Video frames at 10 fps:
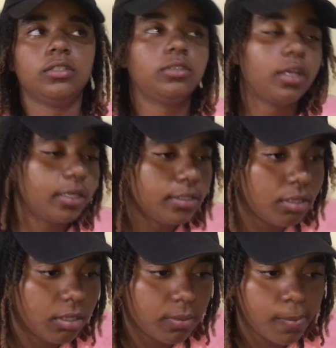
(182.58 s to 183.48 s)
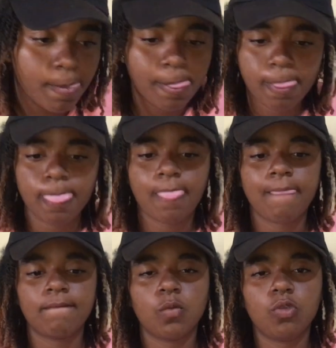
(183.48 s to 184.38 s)
So, you know,
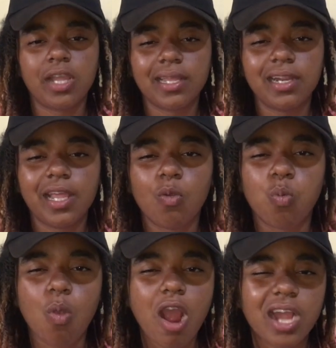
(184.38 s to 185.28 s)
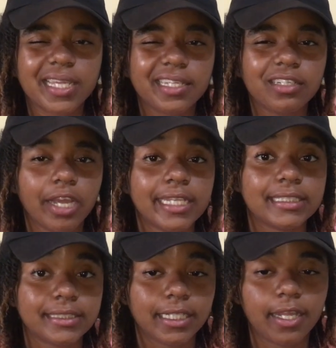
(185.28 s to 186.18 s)
kind of like walking going
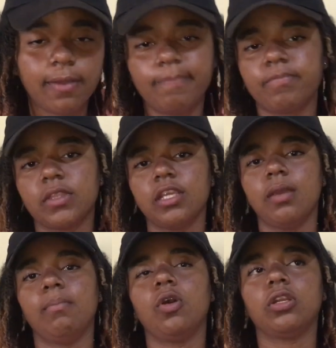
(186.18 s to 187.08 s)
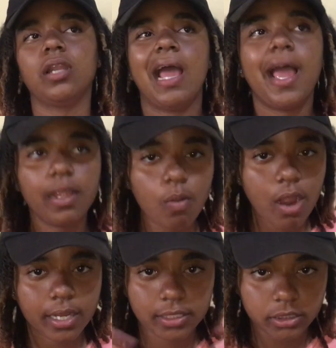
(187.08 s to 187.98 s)
still, eh? But I
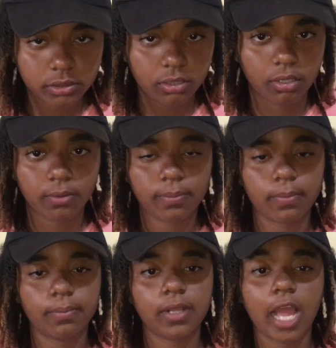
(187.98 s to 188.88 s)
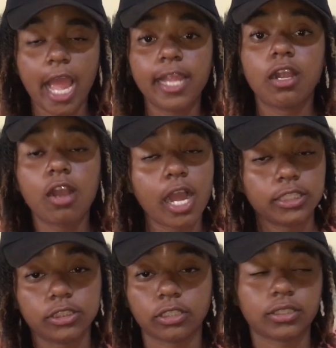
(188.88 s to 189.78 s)
walking slow. I
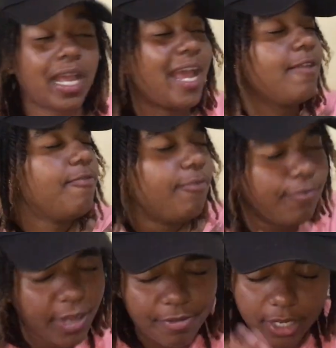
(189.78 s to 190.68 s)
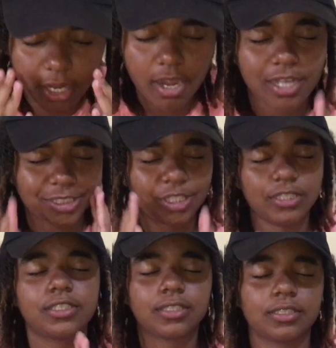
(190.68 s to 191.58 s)
very
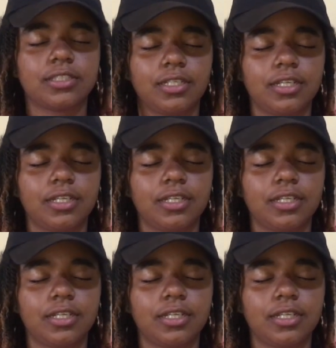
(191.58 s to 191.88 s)
cautious.